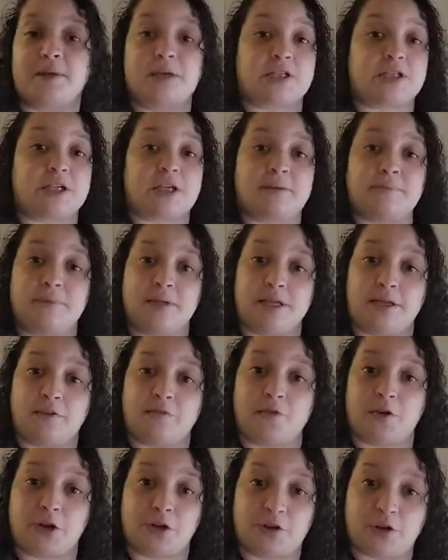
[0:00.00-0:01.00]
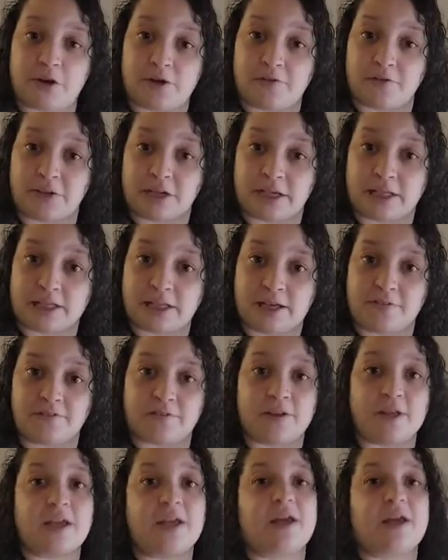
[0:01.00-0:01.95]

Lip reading: magic, and meaning for your everyday life.